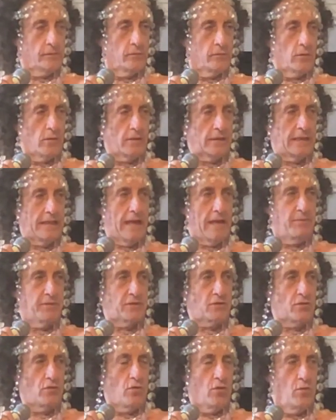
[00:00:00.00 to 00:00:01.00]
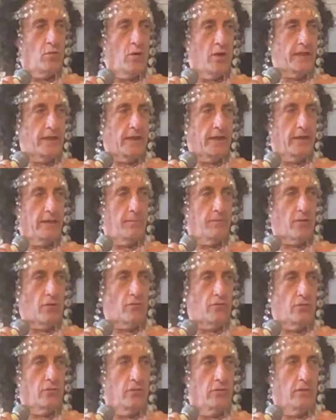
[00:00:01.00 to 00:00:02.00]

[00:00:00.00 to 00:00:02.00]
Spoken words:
What clubs or working in a brothel?